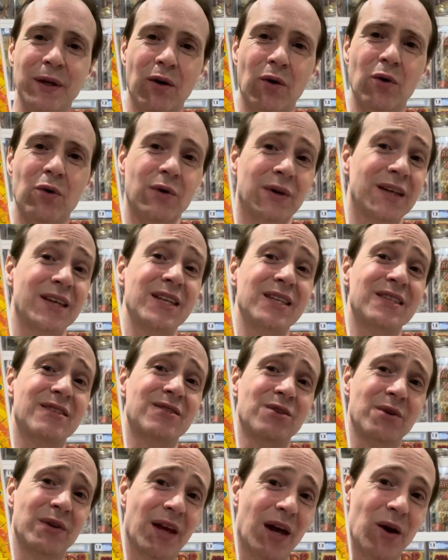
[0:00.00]
Cole. He
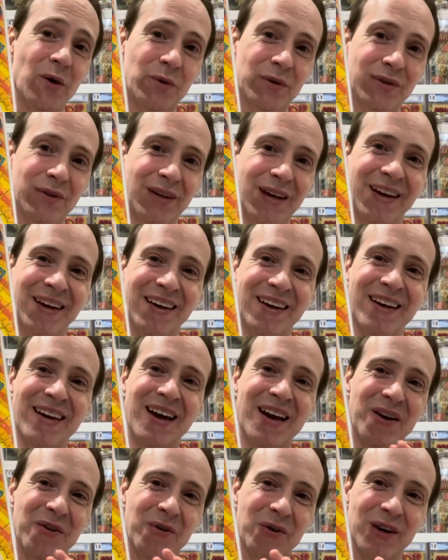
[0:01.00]
stood out.
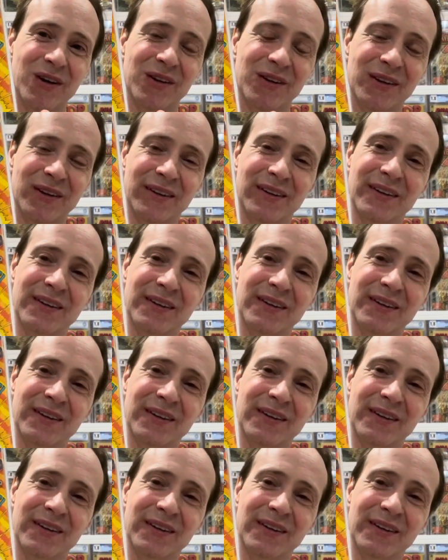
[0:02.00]
Well,